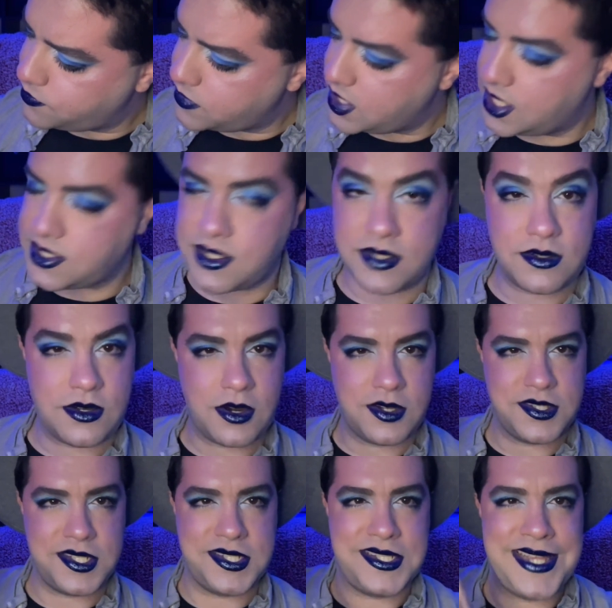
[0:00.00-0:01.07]
It's a little
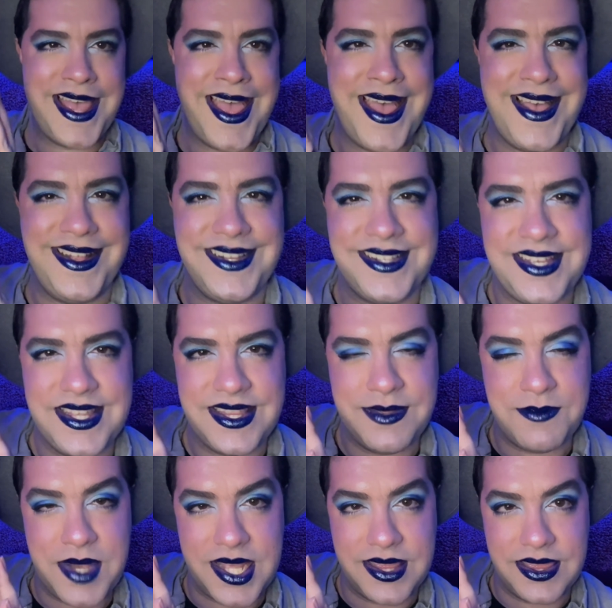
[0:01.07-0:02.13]
hard to tell in
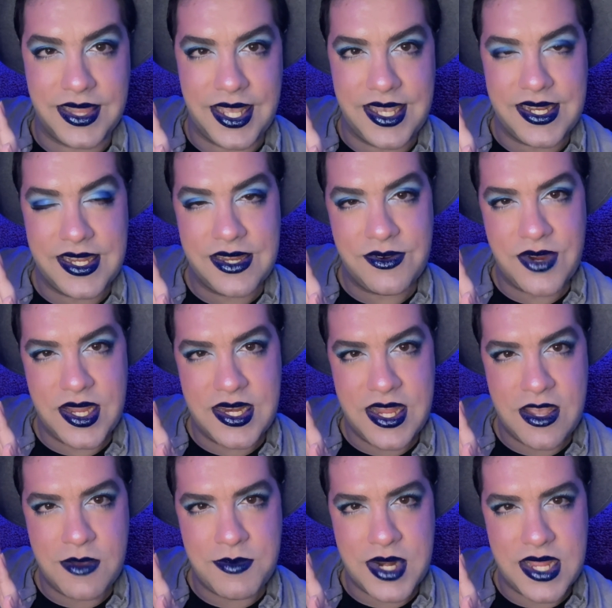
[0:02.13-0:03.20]
my lighting right
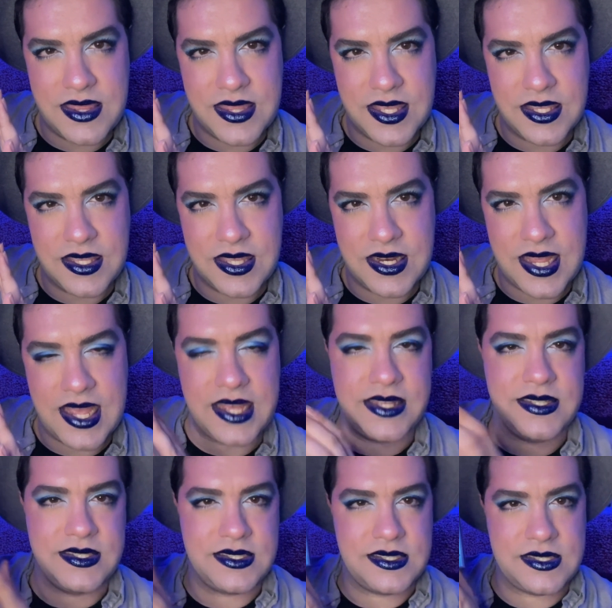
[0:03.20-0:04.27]
now, but I think it
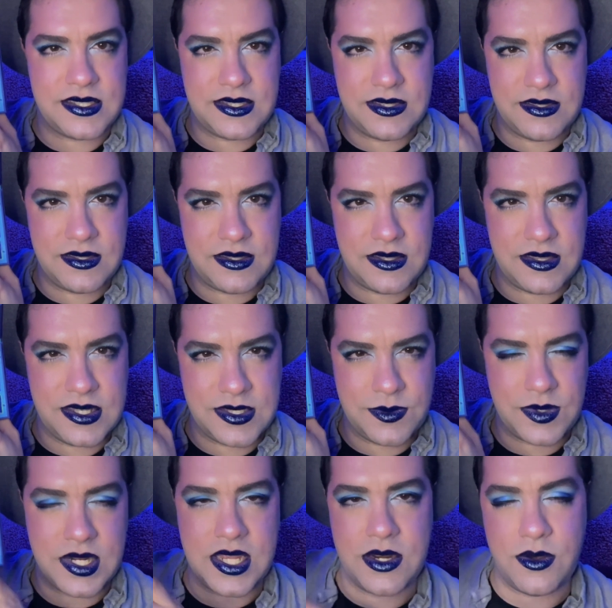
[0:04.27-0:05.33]
has... This
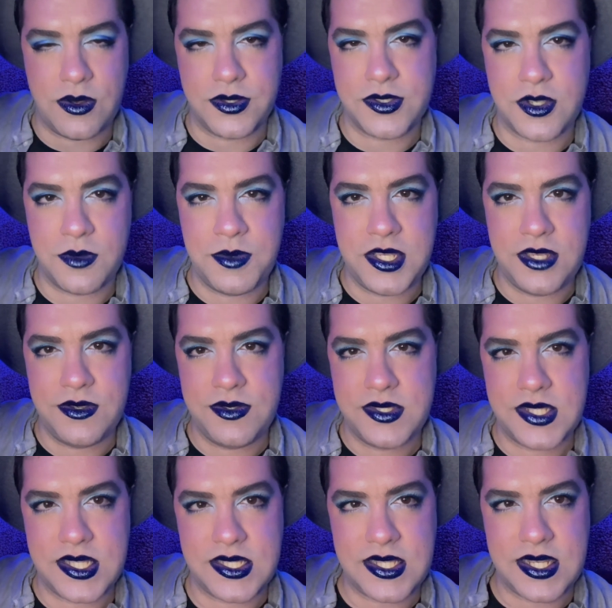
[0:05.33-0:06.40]
one can also be
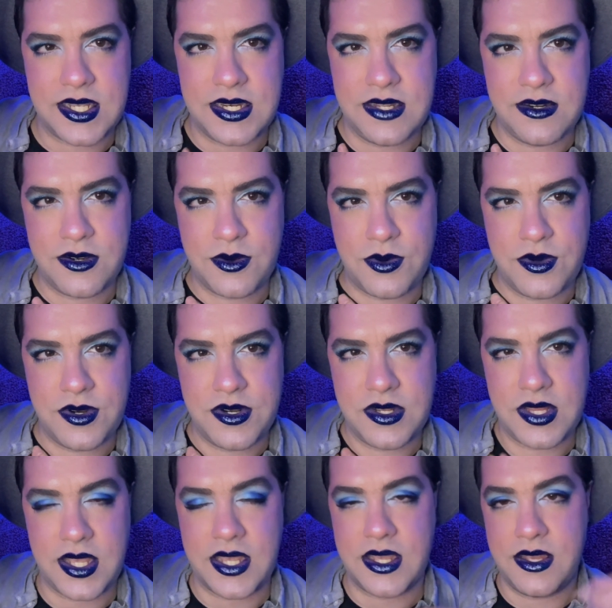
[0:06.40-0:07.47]
used as like an inner corner,
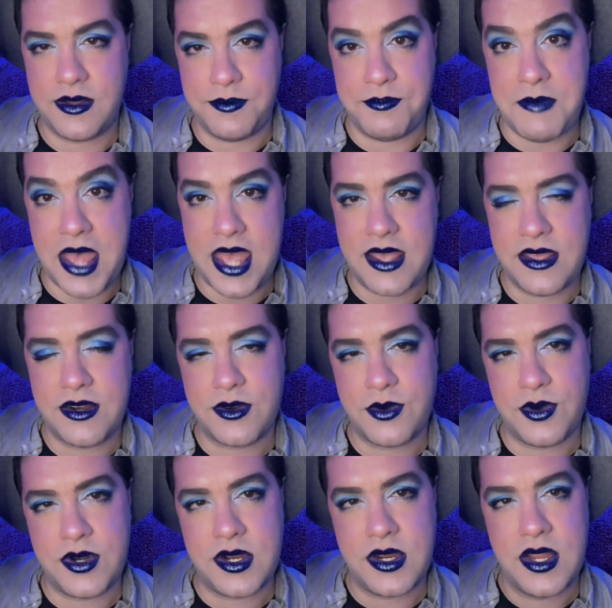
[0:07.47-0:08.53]
like a matte inner
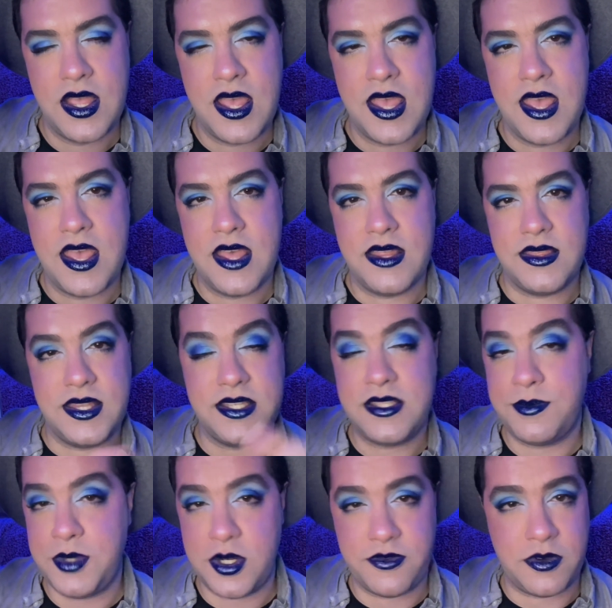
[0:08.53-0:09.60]
corner. This is a
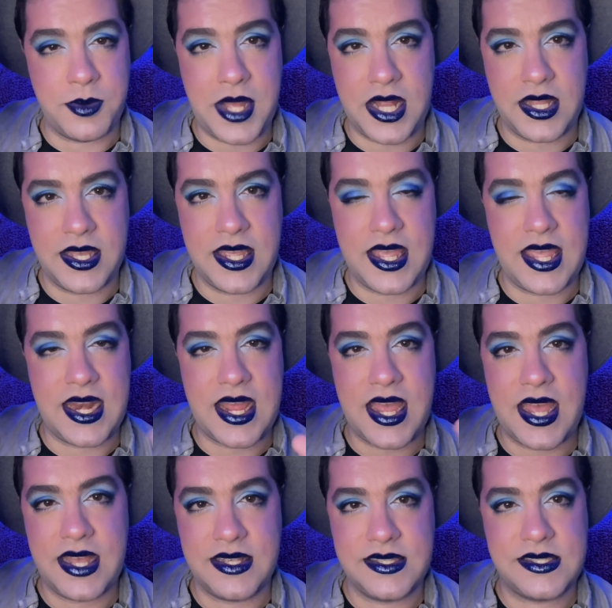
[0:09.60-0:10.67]
beautiful palette. It
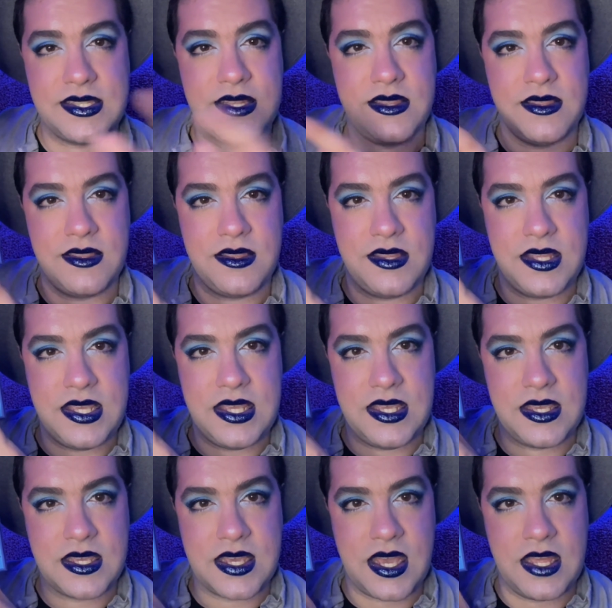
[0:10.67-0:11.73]
has
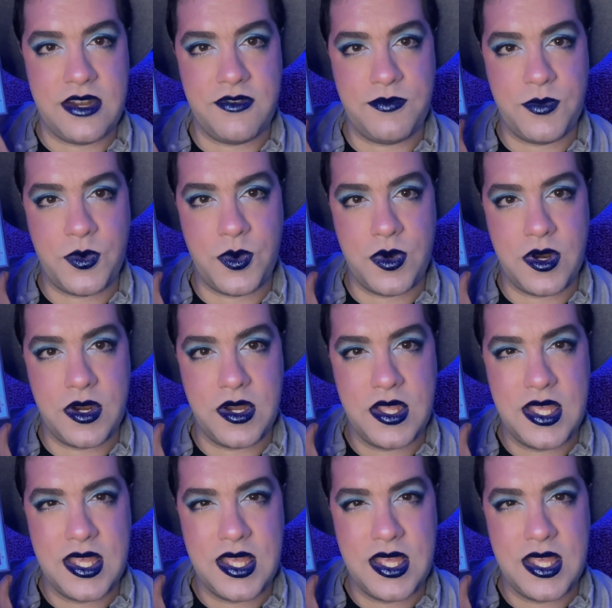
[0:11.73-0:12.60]
the kind of more